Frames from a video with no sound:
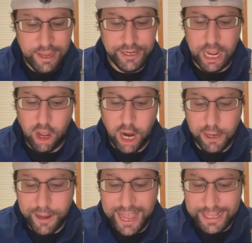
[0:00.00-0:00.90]
Now,
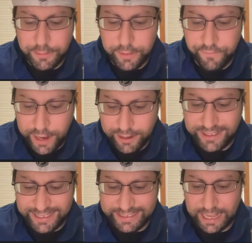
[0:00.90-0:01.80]
Harbaugh has been very
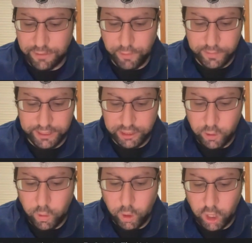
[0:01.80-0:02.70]
successful with the
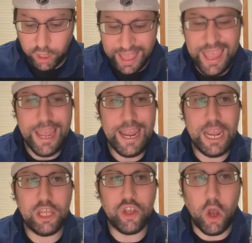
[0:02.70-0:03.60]
school.
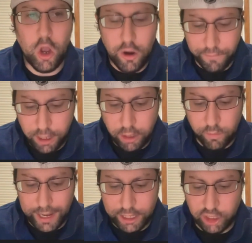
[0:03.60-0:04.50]
His overall
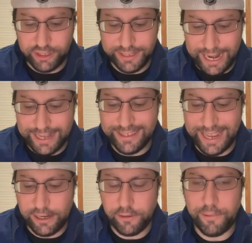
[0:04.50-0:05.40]
record stands
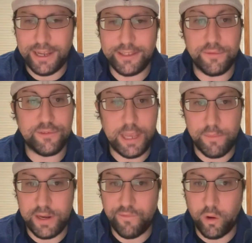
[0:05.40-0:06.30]
at an impressive
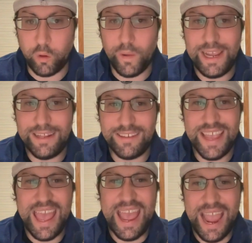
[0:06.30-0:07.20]
seventy-four wins
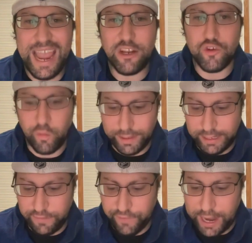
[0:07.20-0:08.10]
and
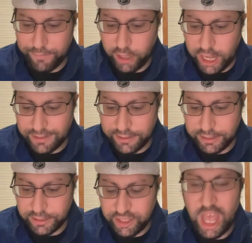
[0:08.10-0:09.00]
twenty-five
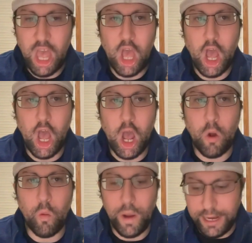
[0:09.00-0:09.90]
losses,
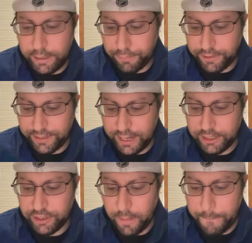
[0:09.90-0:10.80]
a winning
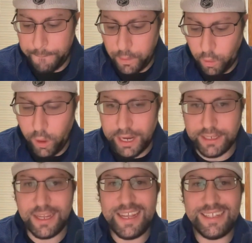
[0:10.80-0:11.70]
percentage of
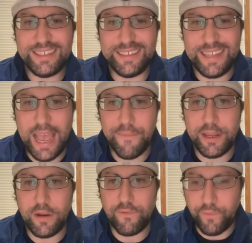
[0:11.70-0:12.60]
point
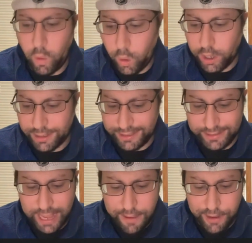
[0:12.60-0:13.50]
seven four
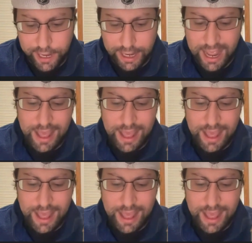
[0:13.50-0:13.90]
seven.